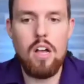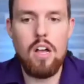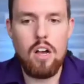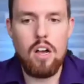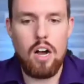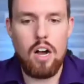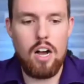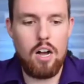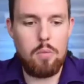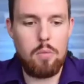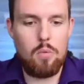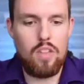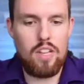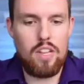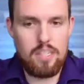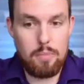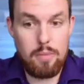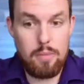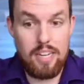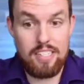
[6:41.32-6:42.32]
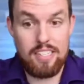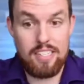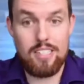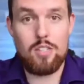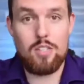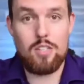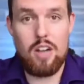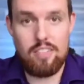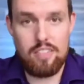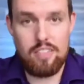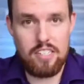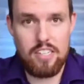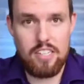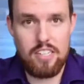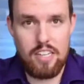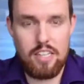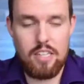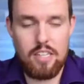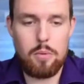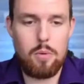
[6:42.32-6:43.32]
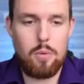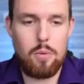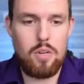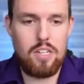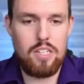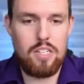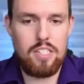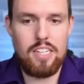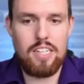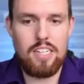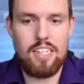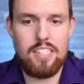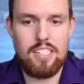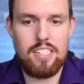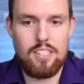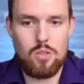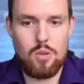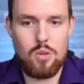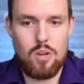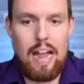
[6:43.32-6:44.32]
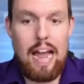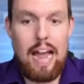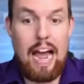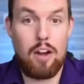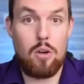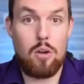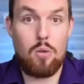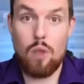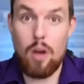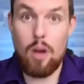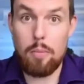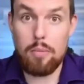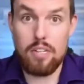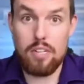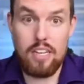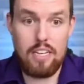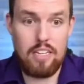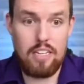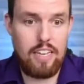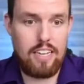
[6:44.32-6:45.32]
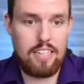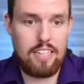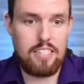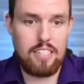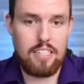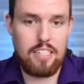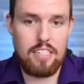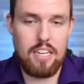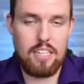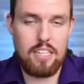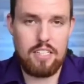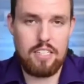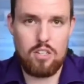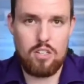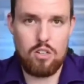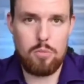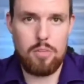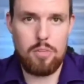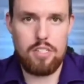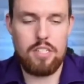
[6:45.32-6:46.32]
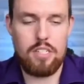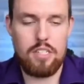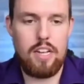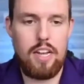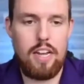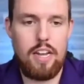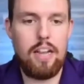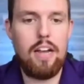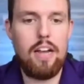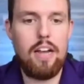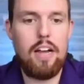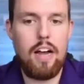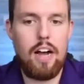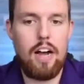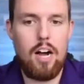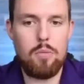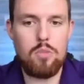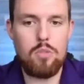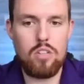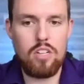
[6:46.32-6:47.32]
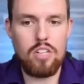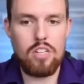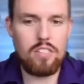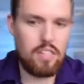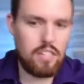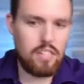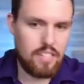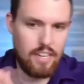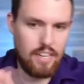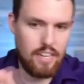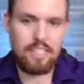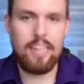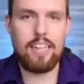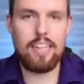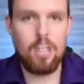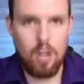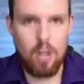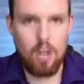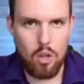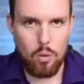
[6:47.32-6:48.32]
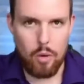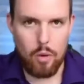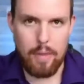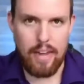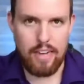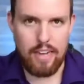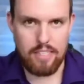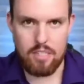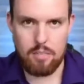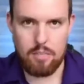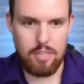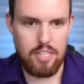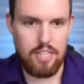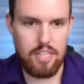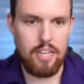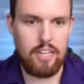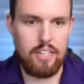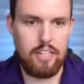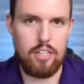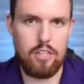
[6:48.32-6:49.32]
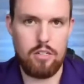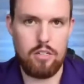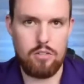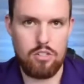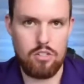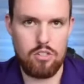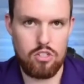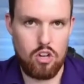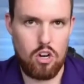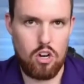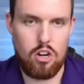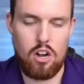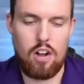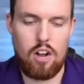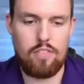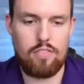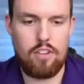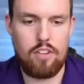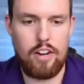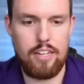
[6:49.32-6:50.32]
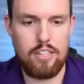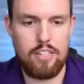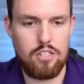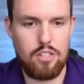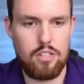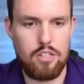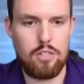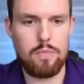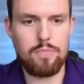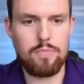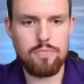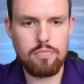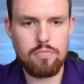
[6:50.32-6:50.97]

um, yep. well, that's amazing. So obviously, I think we want to dig into sort of how to replicate that success a little bit today. Um, so let's let's kind of take it all the way back to the beginning though to start off, right? So